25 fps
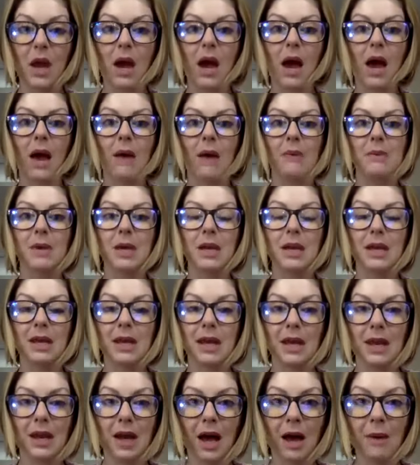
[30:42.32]
I'm going to
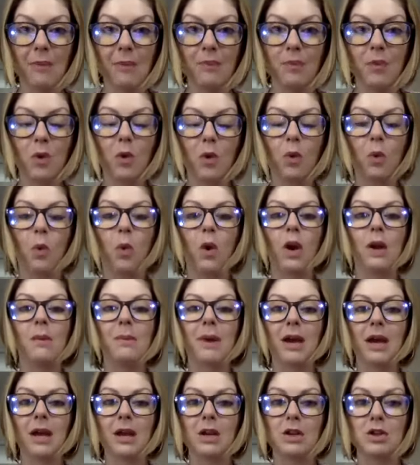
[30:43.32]
get up. What am I
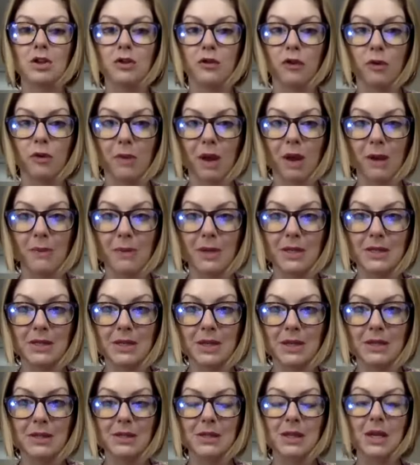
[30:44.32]
going to do for my
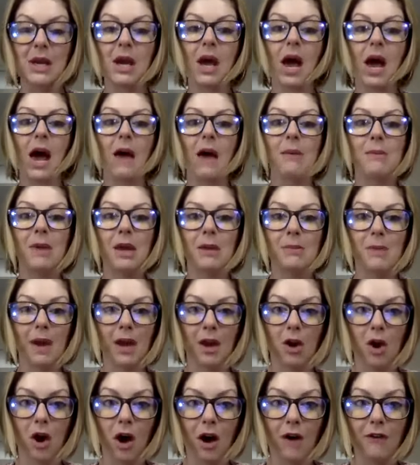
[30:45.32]
business? I made my
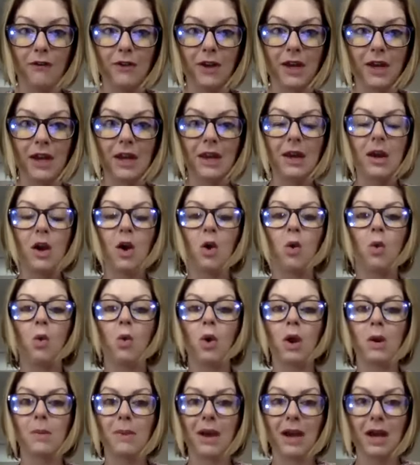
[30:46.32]
coffee.
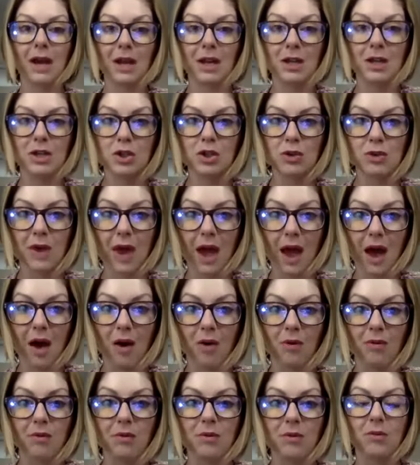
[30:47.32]
What am I going to do
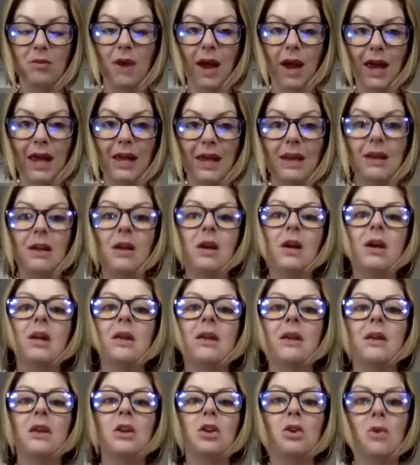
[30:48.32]
now? Right?
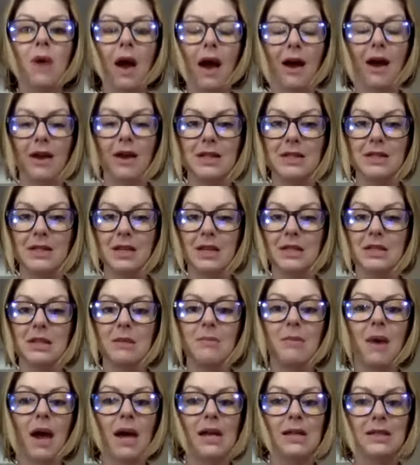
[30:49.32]
It's a
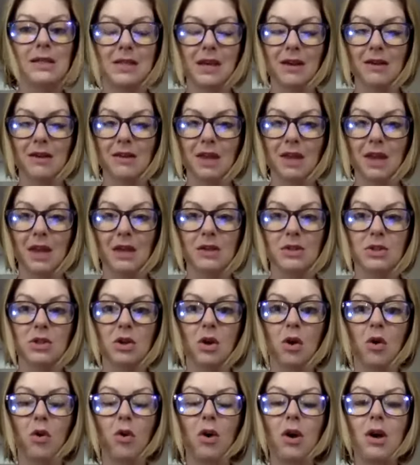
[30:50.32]
mindset thing.
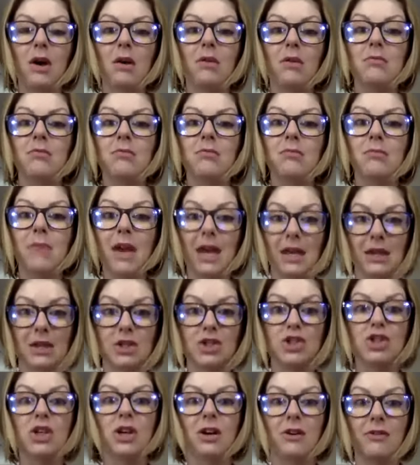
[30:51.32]
So make the
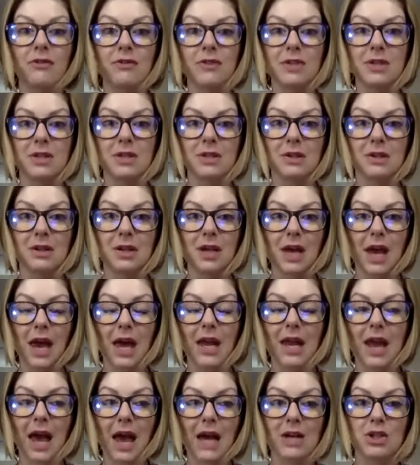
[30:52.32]
shift.
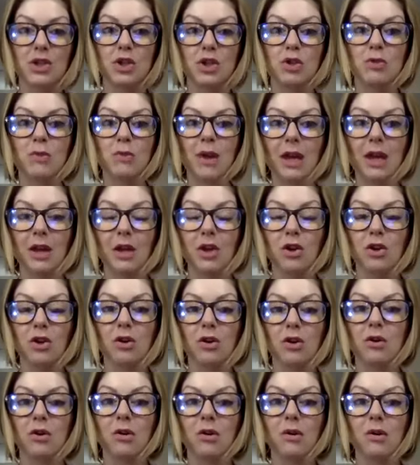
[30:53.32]
And as you make
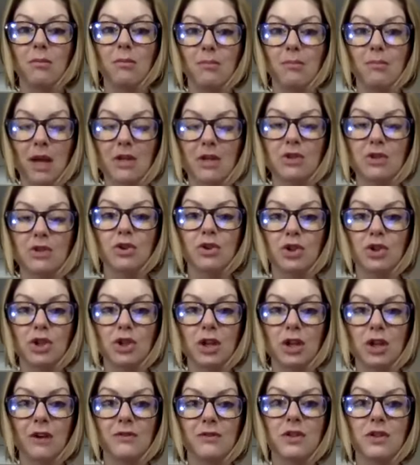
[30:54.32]
your mental
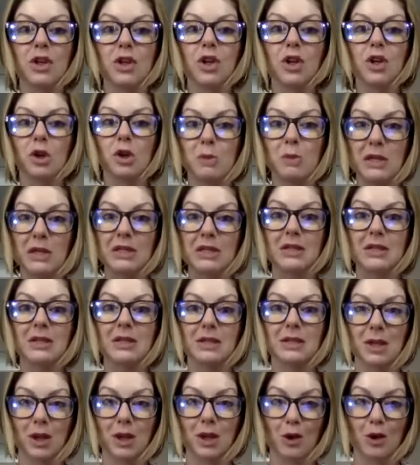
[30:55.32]
shift, your business is
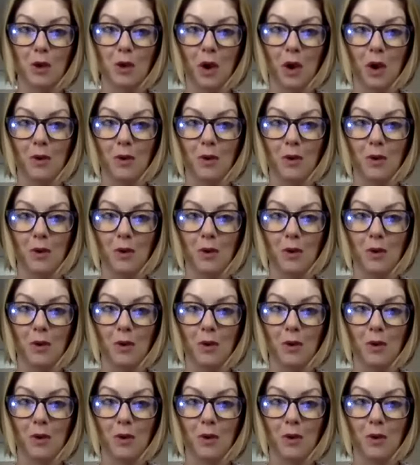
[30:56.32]
going to grow.